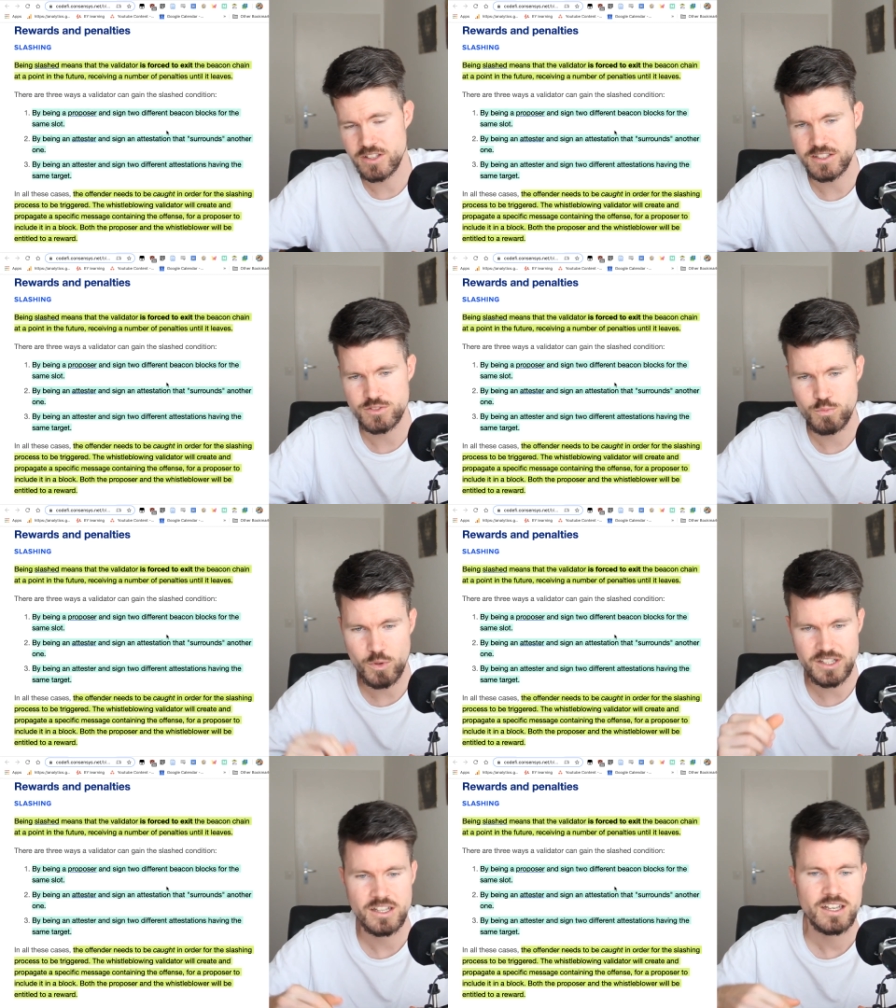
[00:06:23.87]
That's
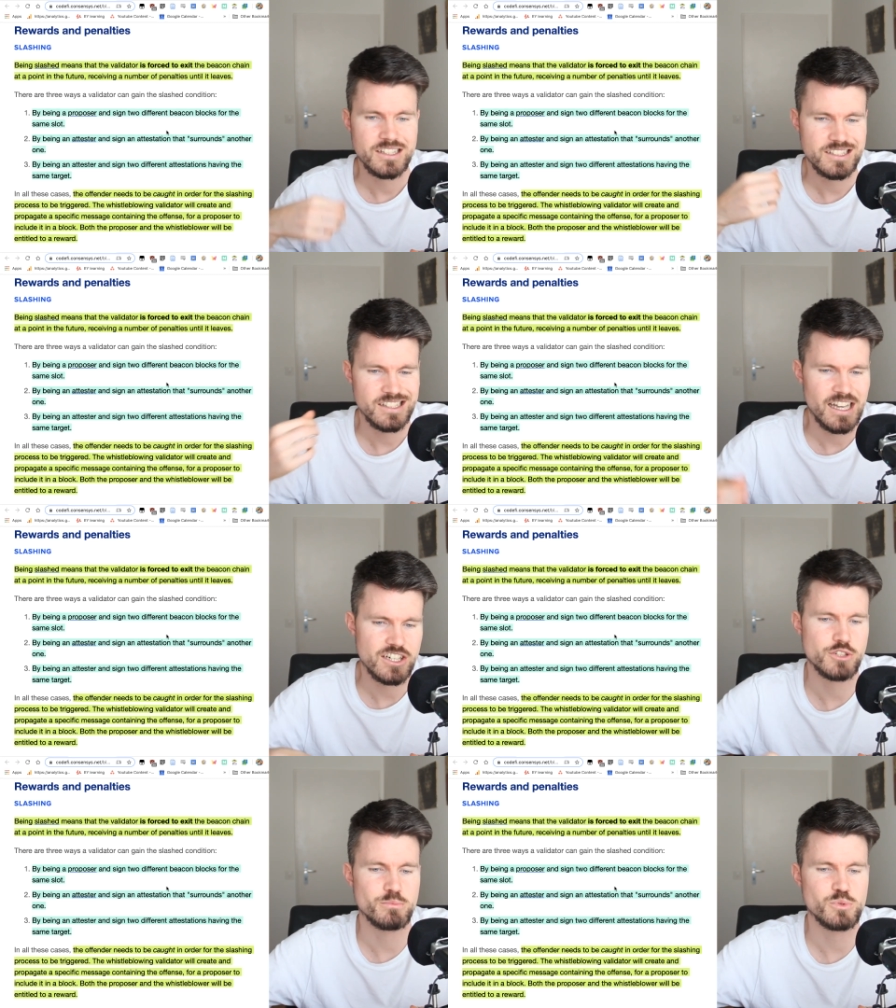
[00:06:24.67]
one
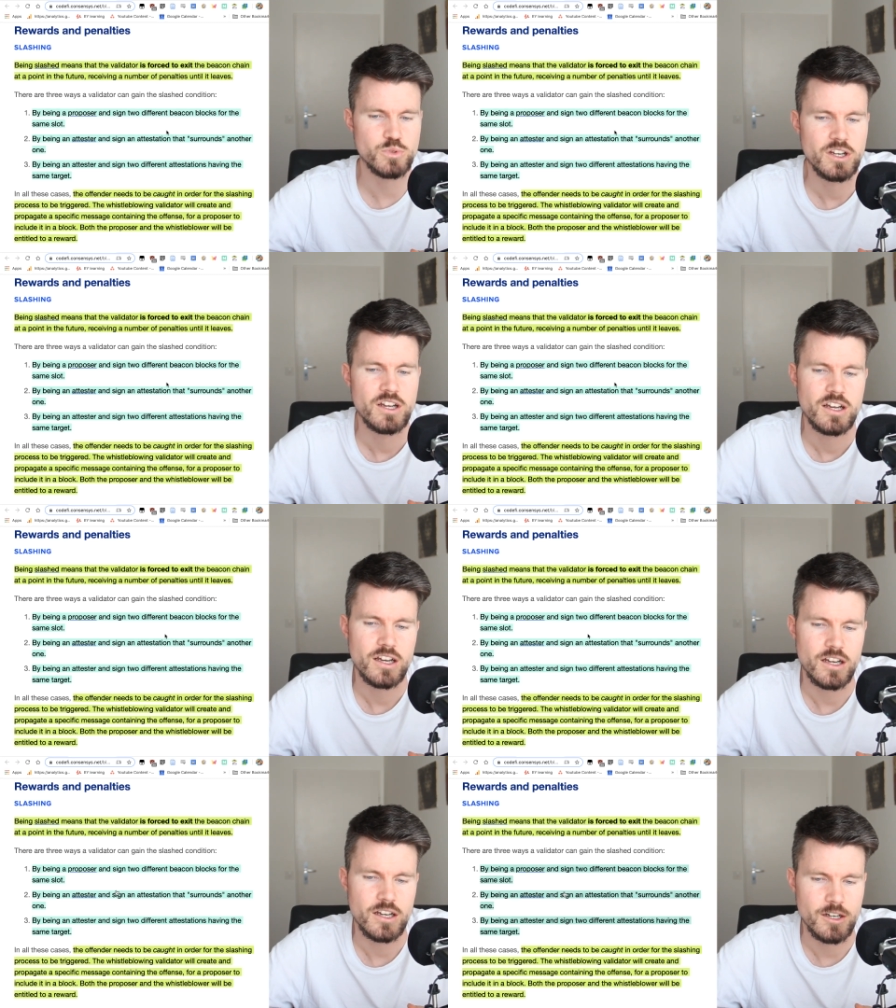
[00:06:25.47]
slashable
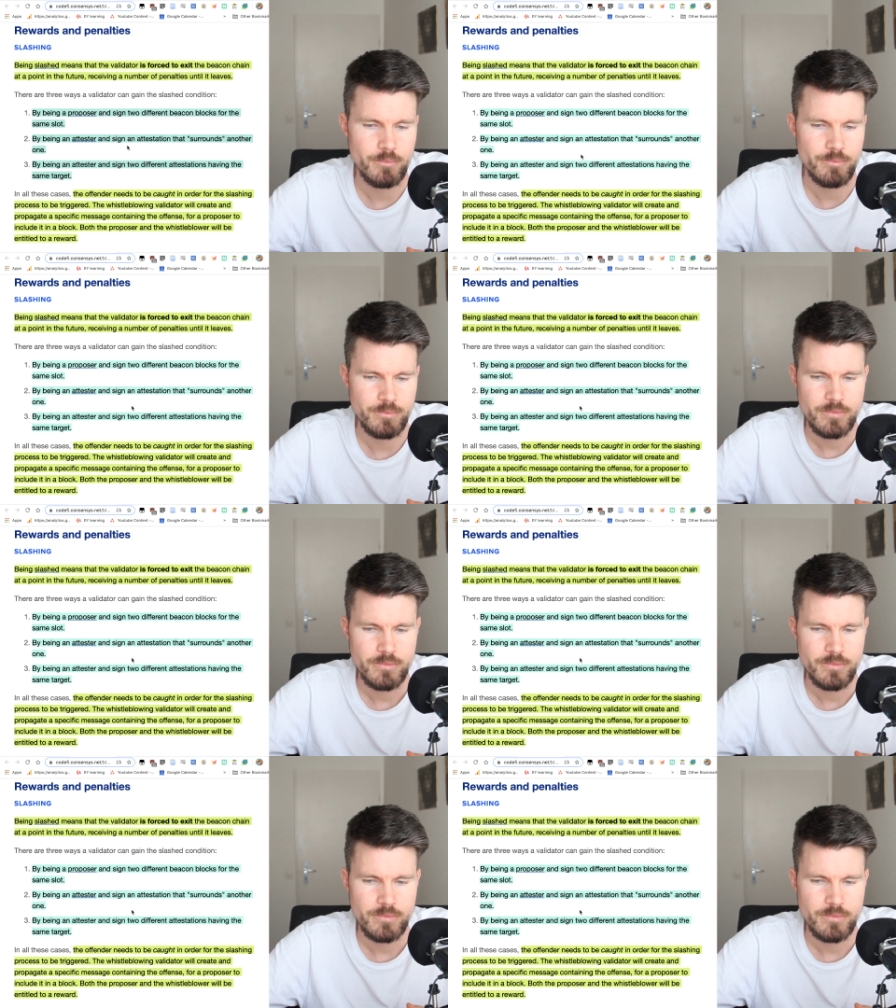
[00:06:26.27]
um,